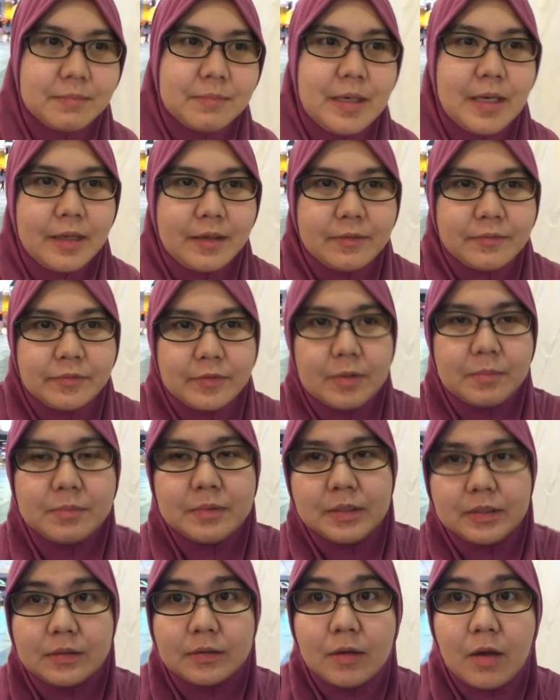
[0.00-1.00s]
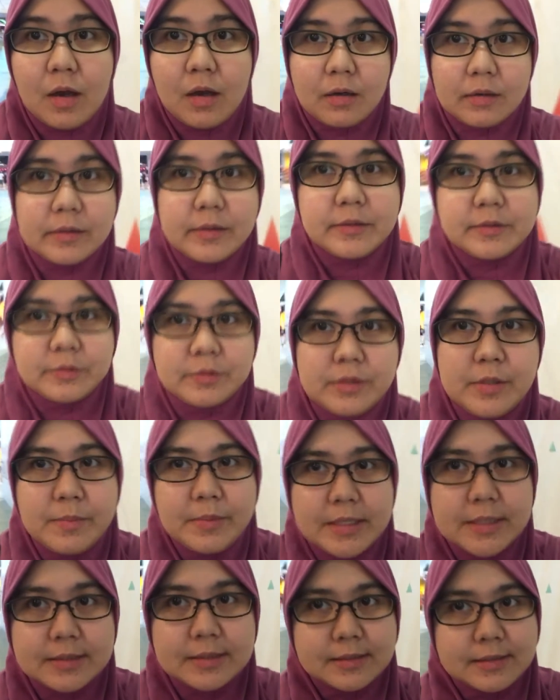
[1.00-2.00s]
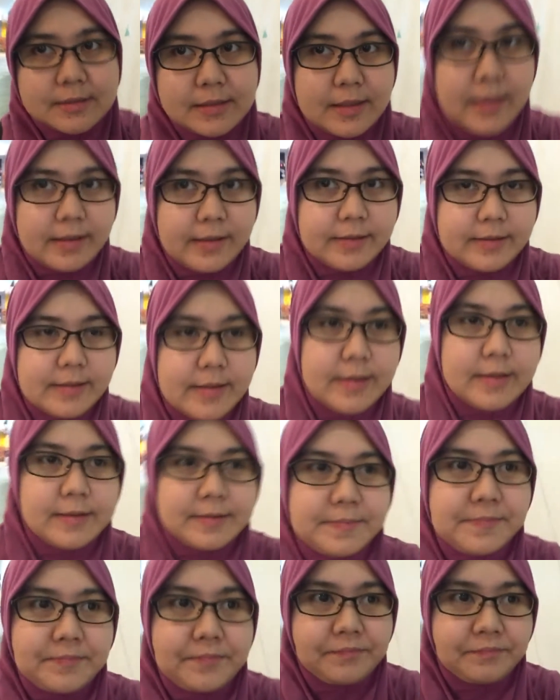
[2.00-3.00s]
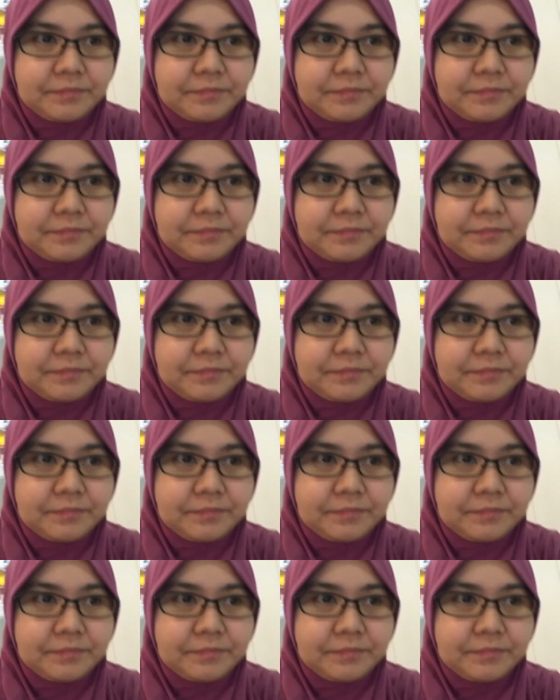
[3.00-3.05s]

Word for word: back from the talk at Unimas and um,